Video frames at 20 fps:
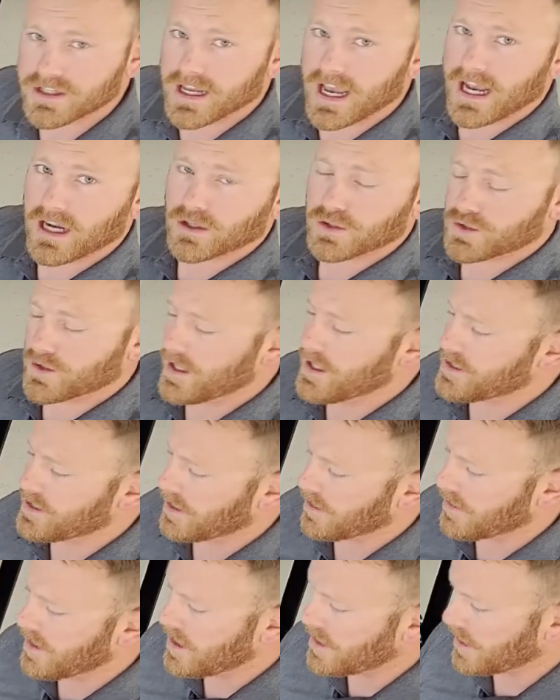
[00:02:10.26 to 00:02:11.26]
tackle trays
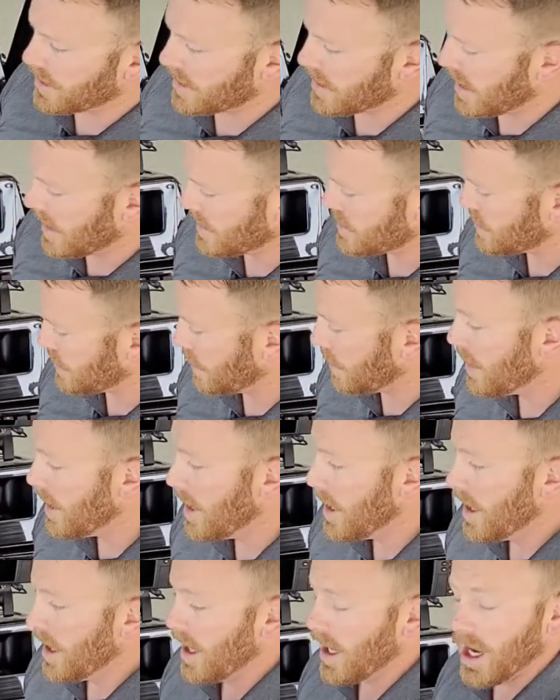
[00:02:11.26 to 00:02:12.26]
underneath the console.
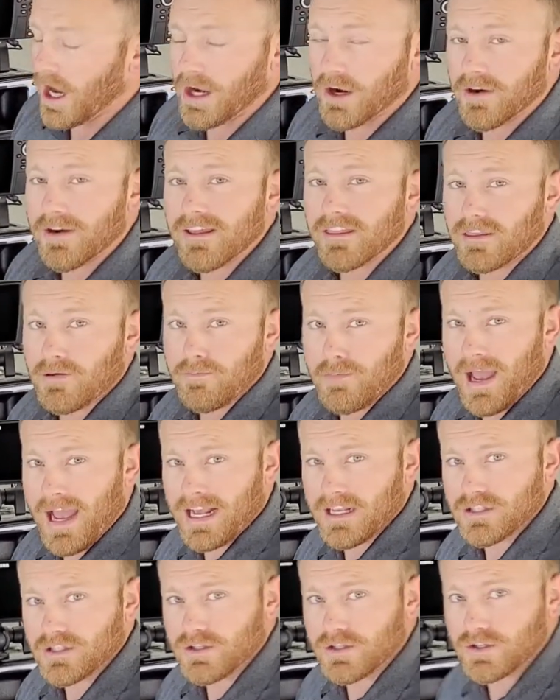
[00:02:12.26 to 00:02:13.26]
Underneath the
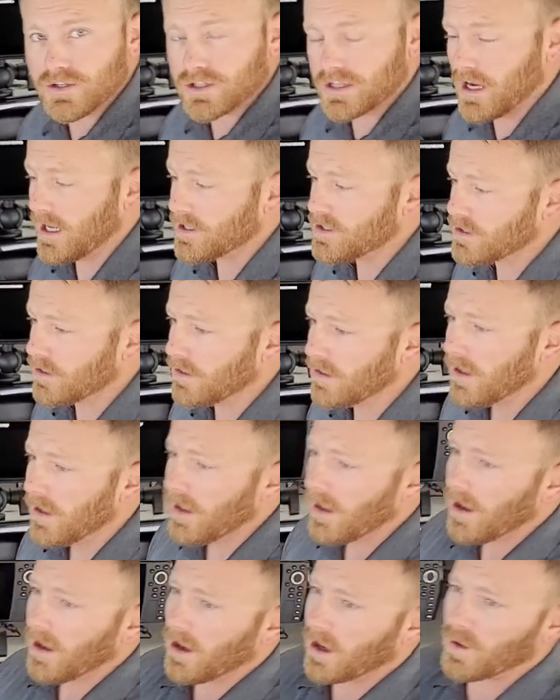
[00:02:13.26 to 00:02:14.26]
passenger's console,
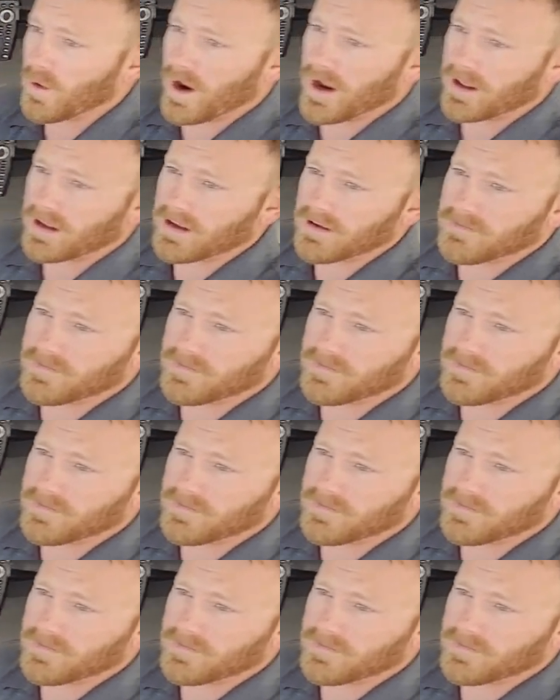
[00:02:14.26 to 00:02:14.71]
aquatic